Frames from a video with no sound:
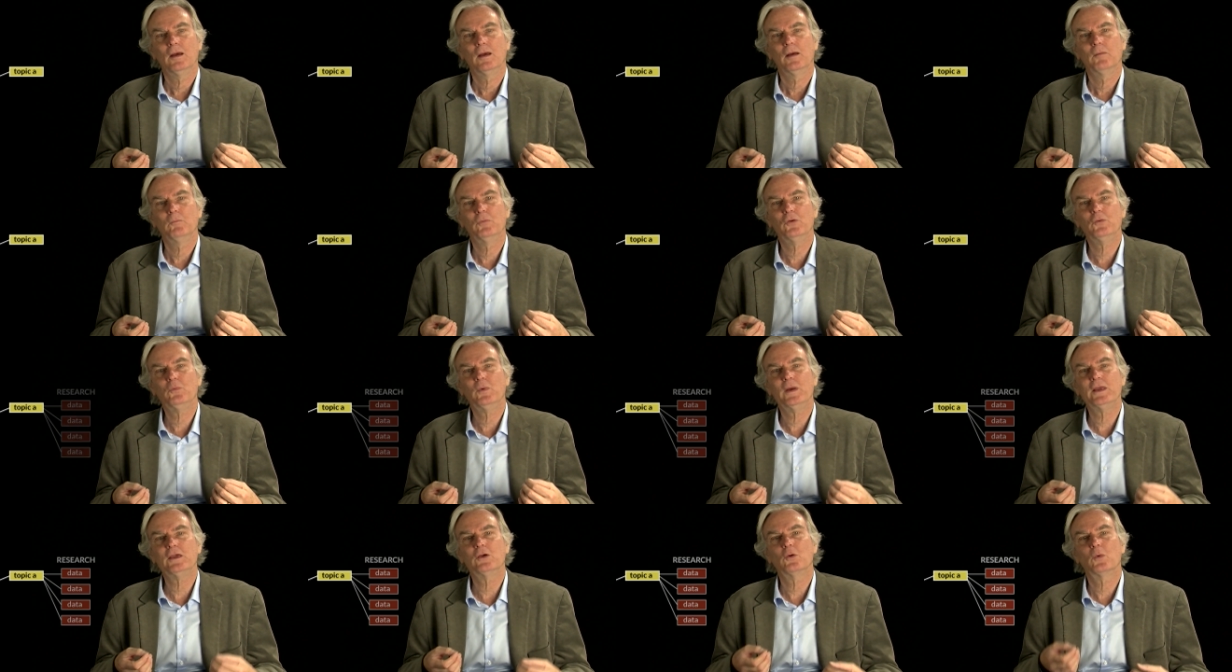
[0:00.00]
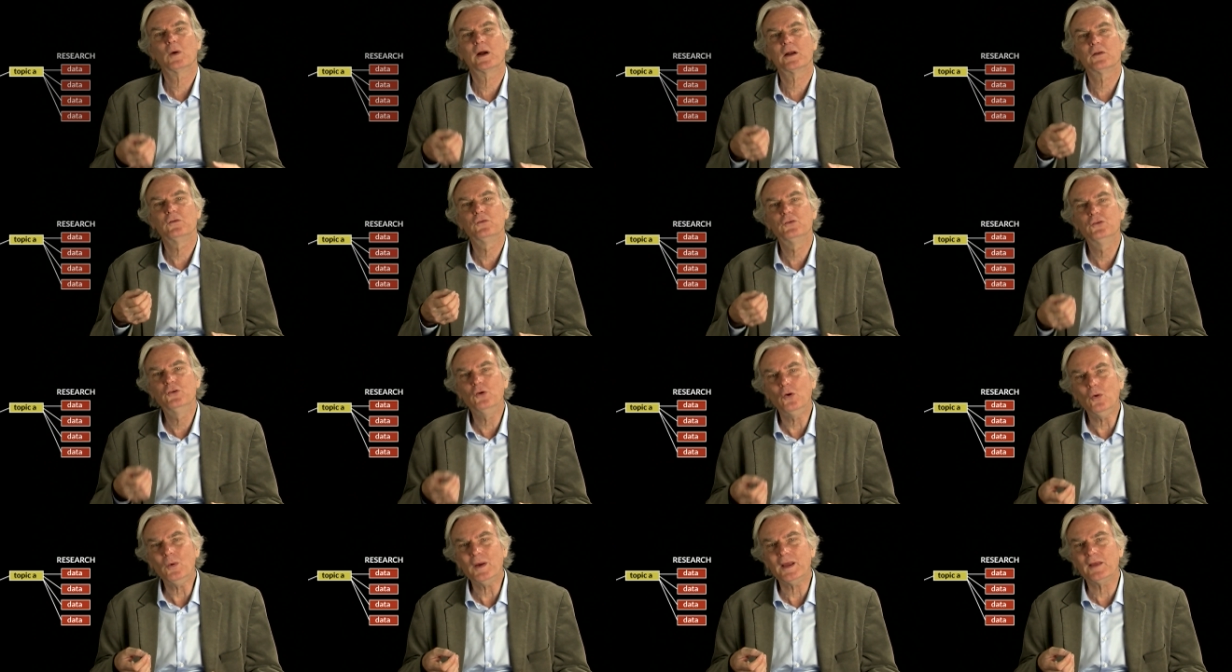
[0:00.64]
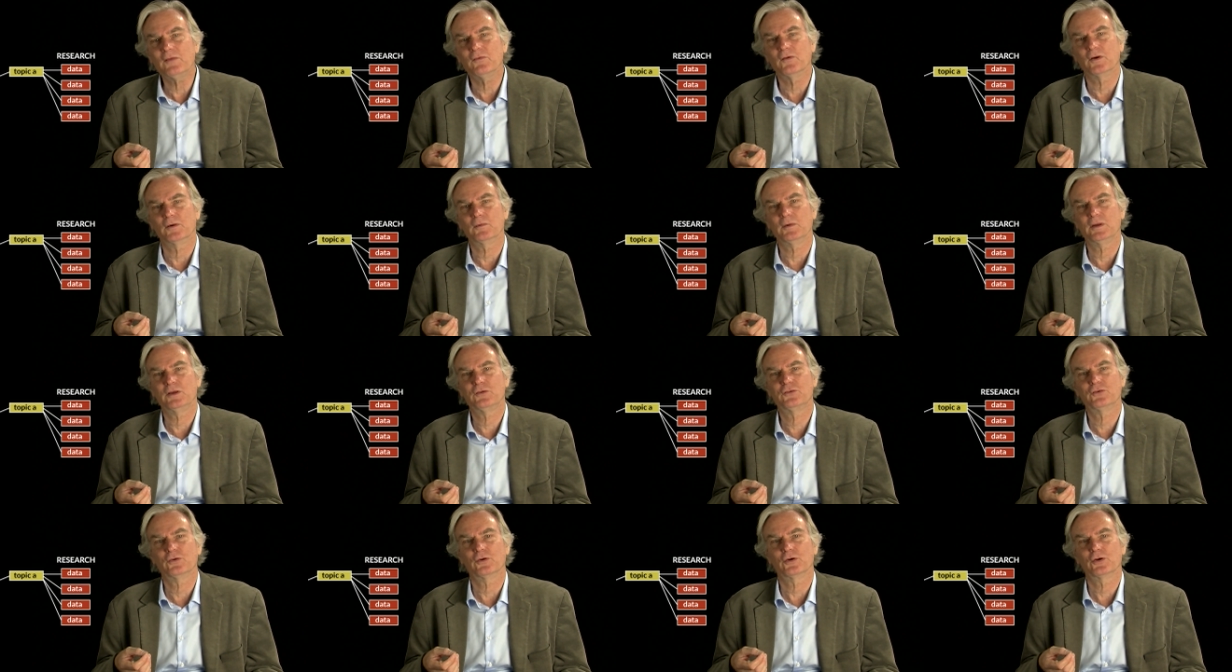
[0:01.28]
But when you are doing the
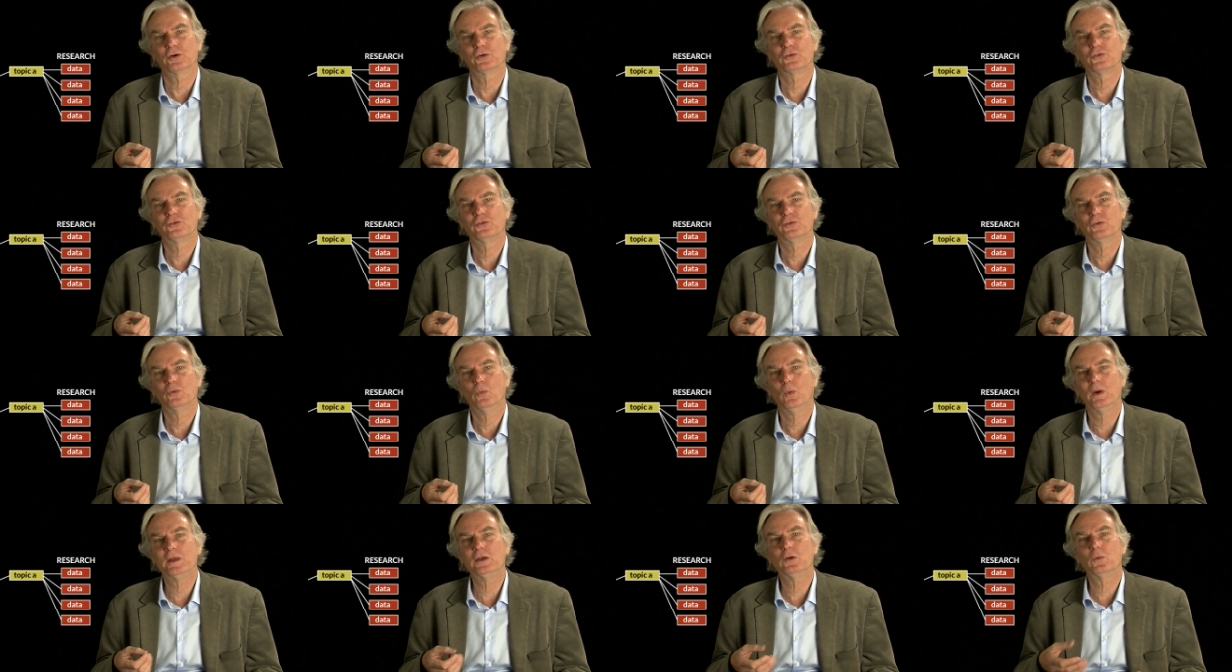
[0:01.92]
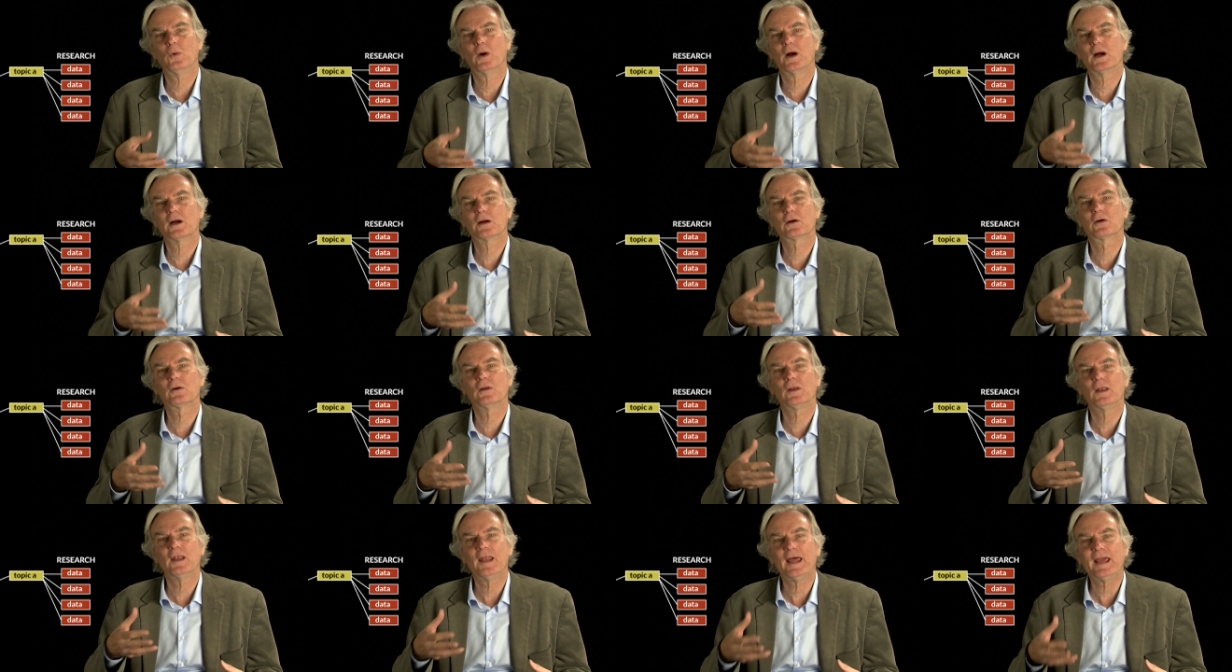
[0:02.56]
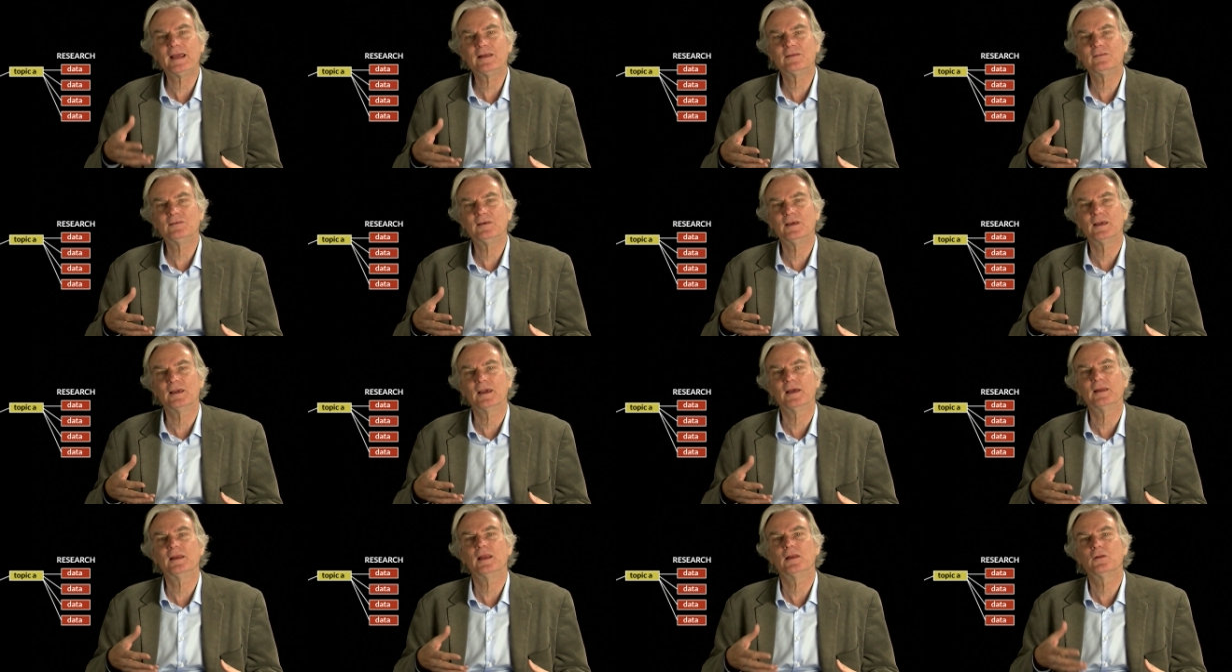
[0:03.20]
research, when you are
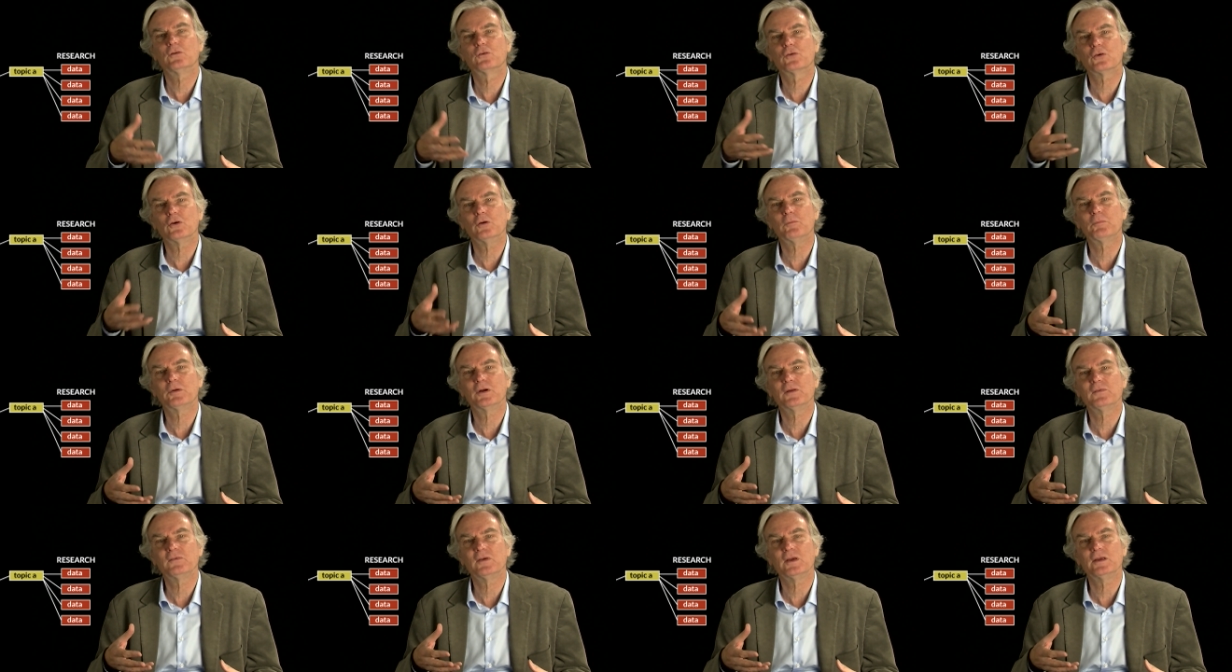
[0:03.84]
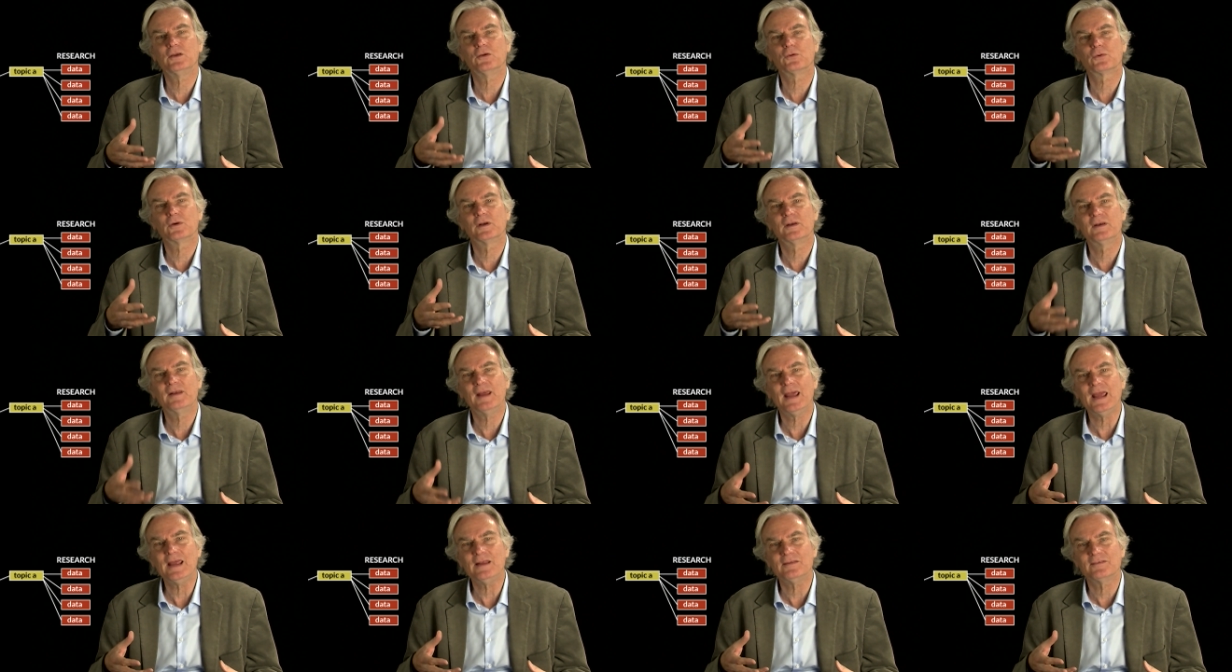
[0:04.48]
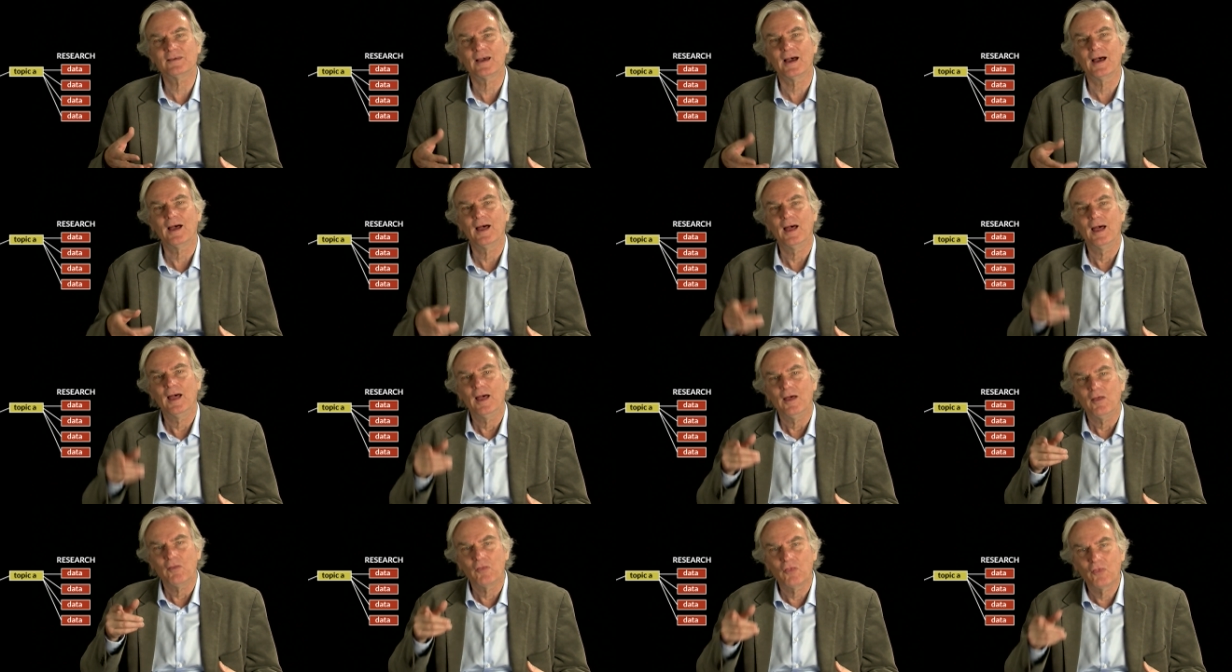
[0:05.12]
collecting and interpreting your data,
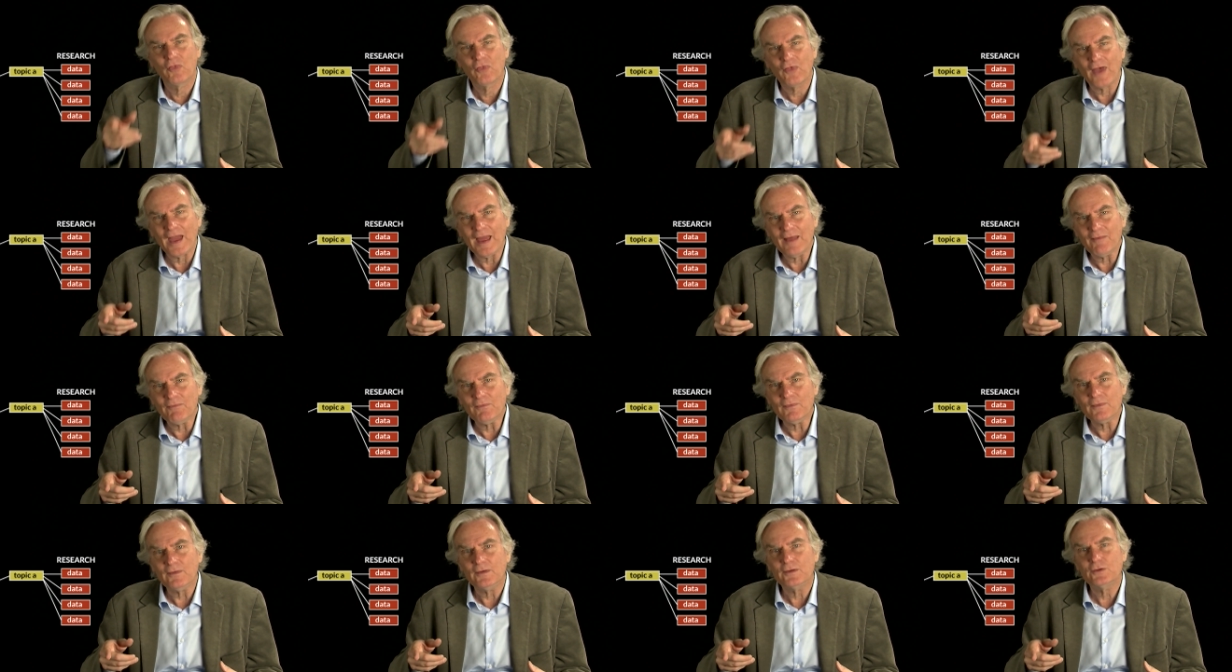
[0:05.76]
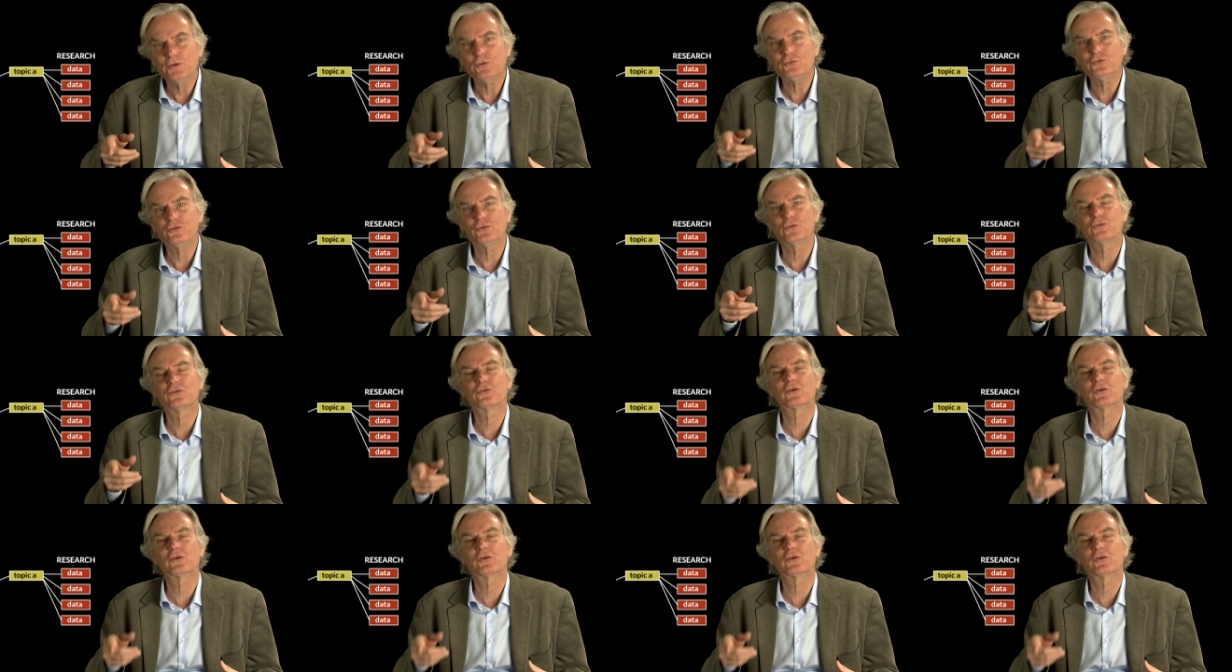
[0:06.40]
then you should